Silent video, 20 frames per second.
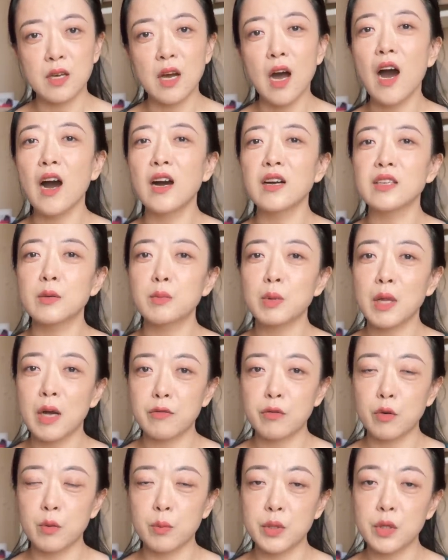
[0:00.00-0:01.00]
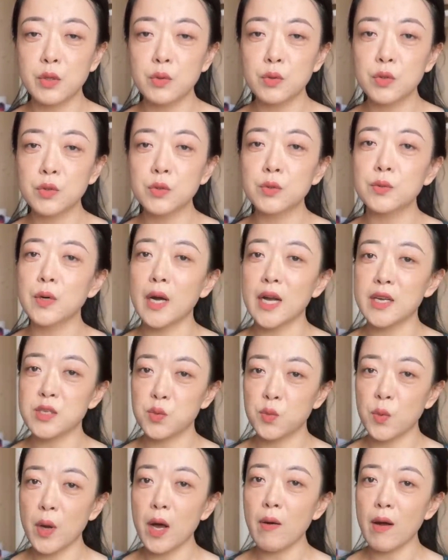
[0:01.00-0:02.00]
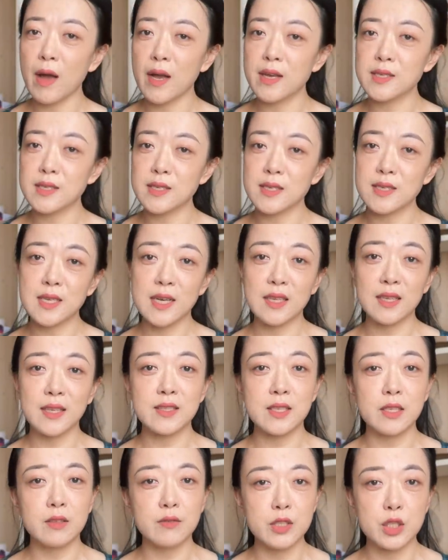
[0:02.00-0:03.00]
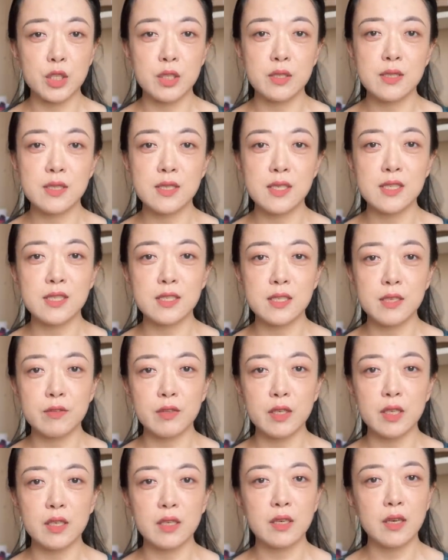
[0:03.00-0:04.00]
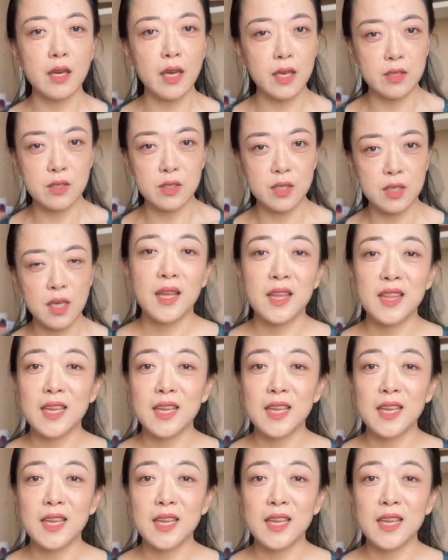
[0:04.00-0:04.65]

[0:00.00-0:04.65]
on the platform Youku as well as satellite television CCTV 8.